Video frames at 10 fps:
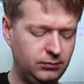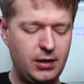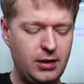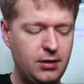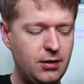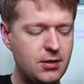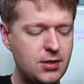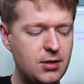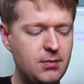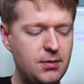And then you're going
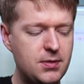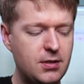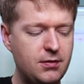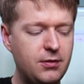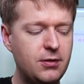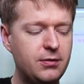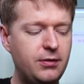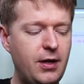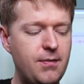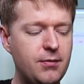to come up to the fourth
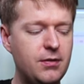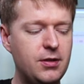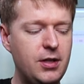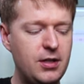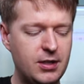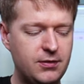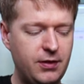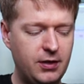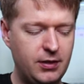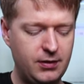fret with your index
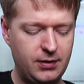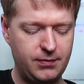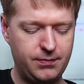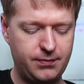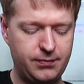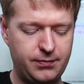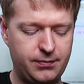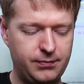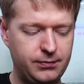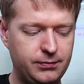finger,
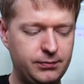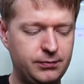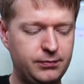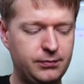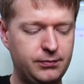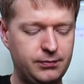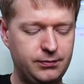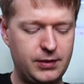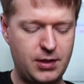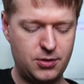
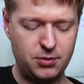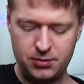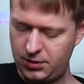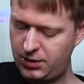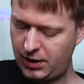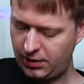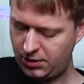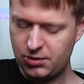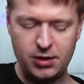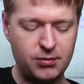and it's all just hitting
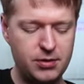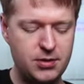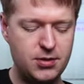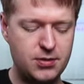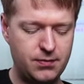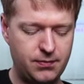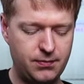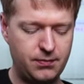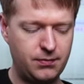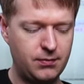the string once,
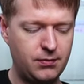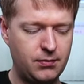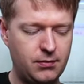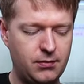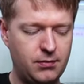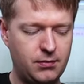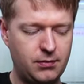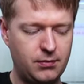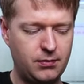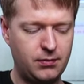
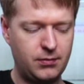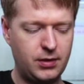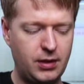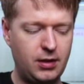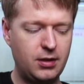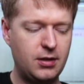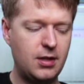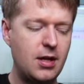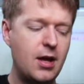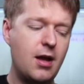and you're
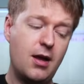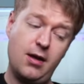going to